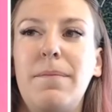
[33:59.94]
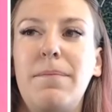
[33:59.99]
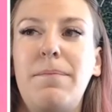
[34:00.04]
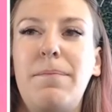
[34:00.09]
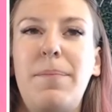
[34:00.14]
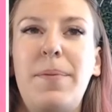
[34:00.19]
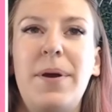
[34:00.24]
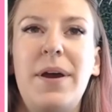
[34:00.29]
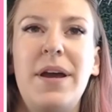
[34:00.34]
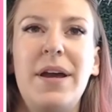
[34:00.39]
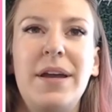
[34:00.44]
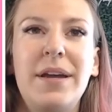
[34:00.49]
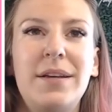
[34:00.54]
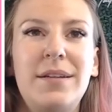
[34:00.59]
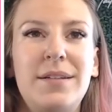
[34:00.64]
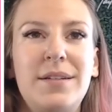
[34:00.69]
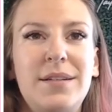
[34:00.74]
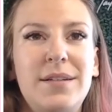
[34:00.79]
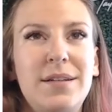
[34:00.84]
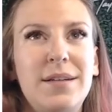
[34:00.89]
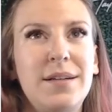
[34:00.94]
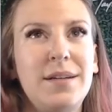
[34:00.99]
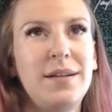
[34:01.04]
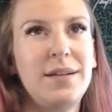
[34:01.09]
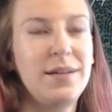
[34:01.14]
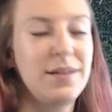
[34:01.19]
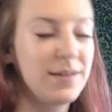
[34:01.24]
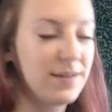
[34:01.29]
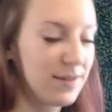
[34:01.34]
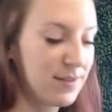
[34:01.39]
But
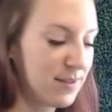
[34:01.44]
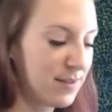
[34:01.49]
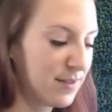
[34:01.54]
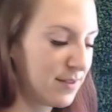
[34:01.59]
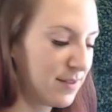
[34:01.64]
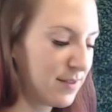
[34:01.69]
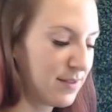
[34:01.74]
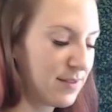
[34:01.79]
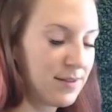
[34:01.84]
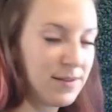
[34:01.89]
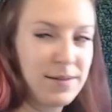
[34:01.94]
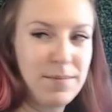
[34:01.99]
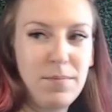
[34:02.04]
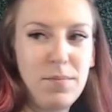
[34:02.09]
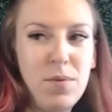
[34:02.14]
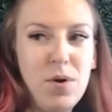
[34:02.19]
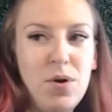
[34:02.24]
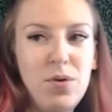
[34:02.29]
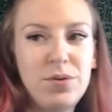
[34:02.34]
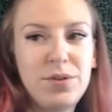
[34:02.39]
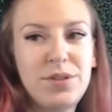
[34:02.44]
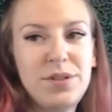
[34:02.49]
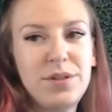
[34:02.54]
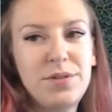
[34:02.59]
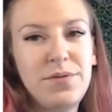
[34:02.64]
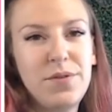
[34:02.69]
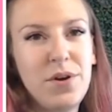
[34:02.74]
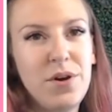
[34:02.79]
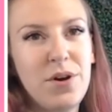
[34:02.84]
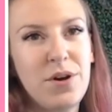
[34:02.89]
most
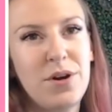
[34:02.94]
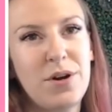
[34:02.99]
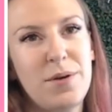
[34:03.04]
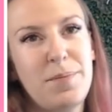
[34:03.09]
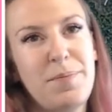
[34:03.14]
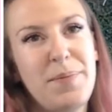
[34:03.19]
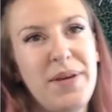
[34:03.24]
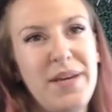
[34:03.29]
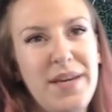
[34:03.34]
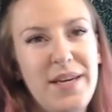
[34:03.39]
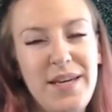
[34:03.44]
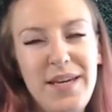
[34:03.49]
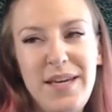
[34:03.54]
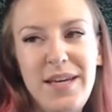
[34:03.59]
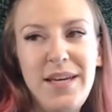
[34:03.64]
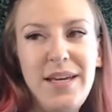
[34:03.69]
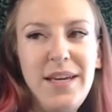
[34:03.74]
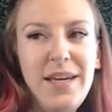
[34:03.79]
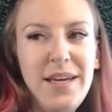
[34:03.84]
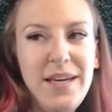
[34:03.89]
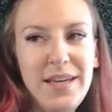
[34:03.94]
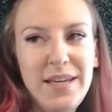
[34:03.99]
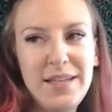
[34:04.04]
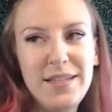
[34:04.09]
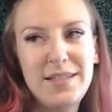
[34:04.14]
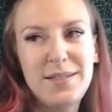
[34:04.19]
of our piggy is